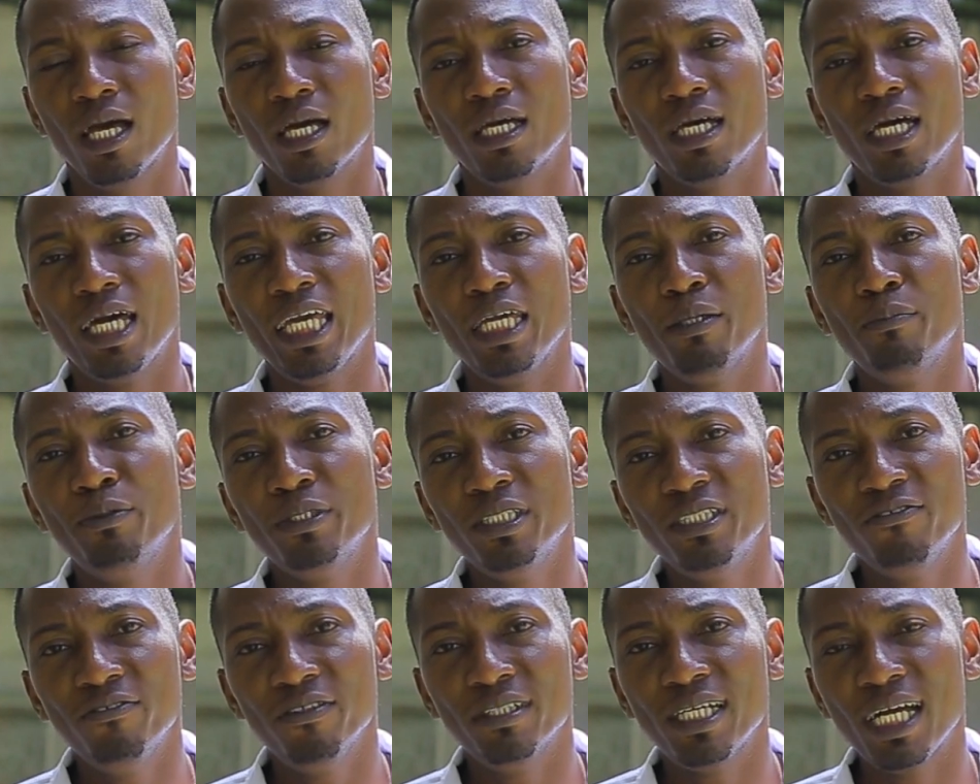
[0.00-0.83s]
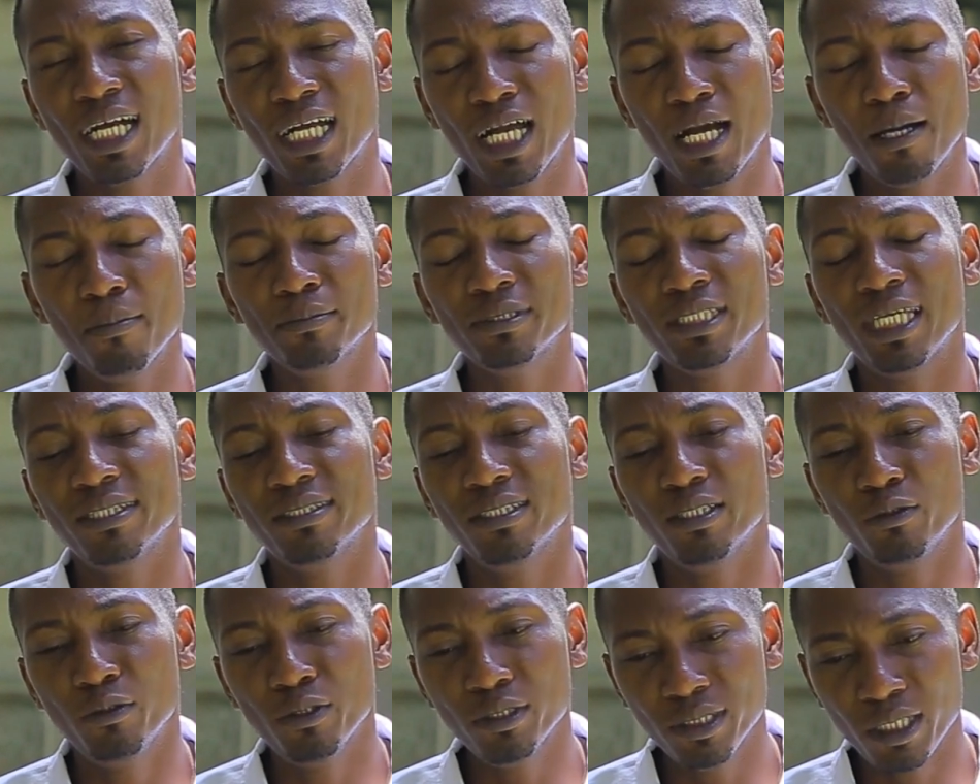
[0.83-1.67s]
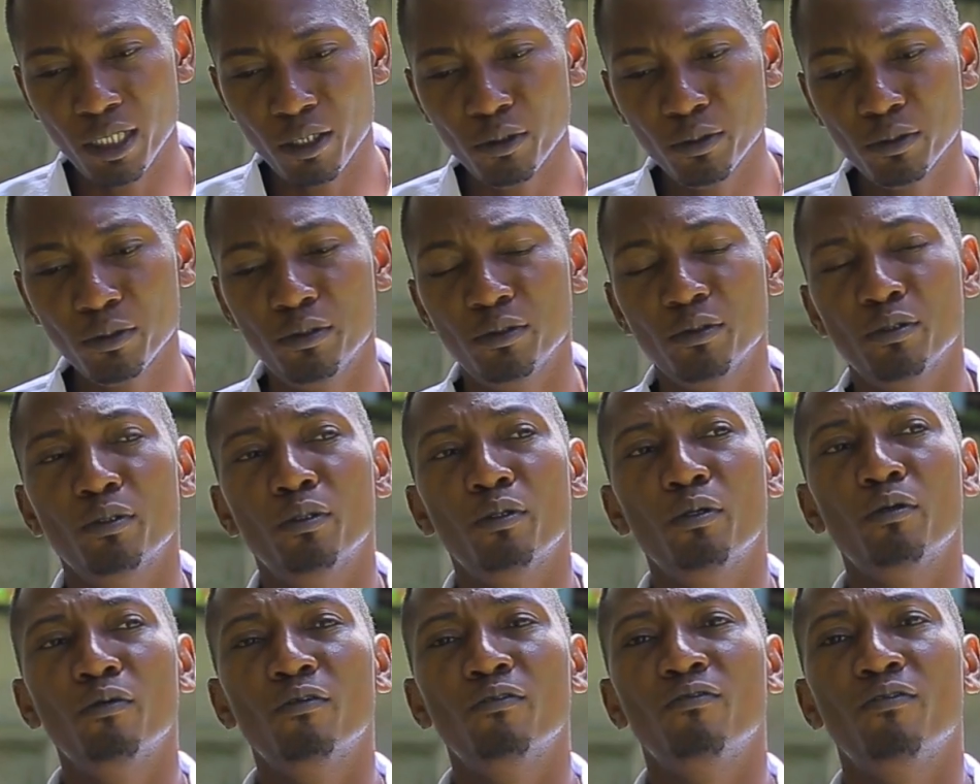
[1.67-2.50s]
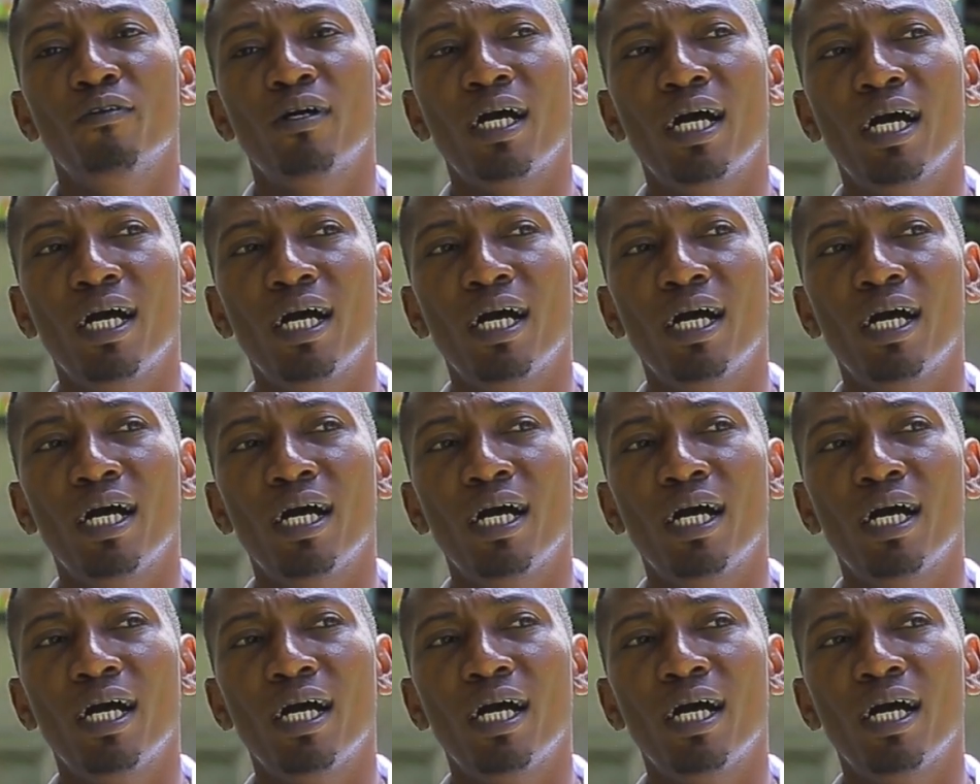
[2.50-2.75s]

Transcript: Hybrid vigor comes as a result of